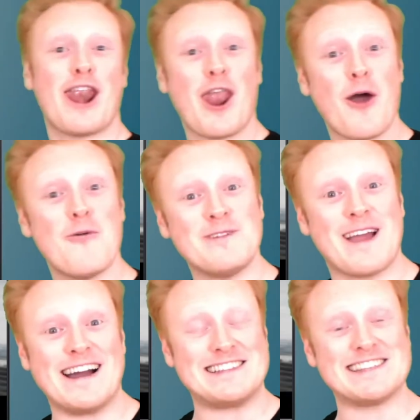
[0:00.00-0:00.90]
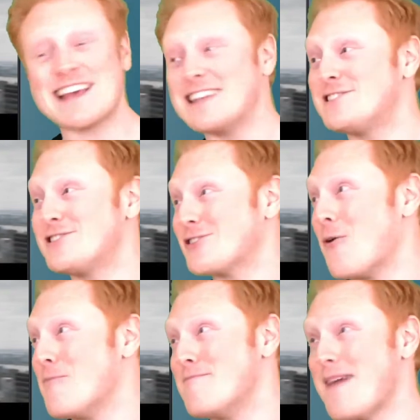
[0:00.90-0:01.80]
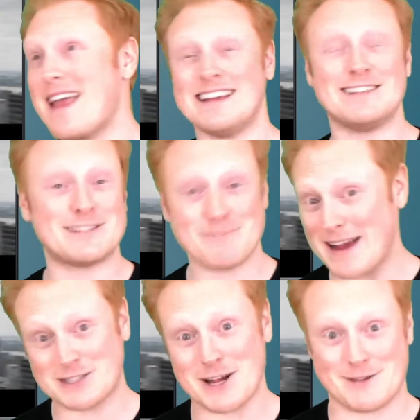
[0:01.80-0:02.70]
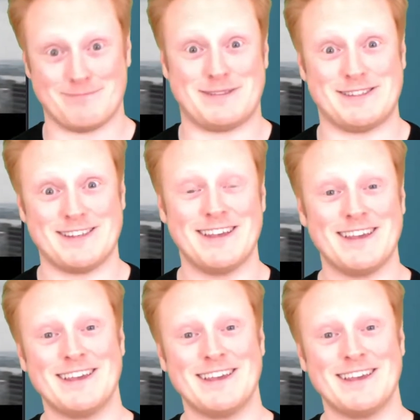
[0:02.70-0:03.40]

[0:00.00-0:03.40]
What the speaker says: alone, guys! It's had so many smash-ups!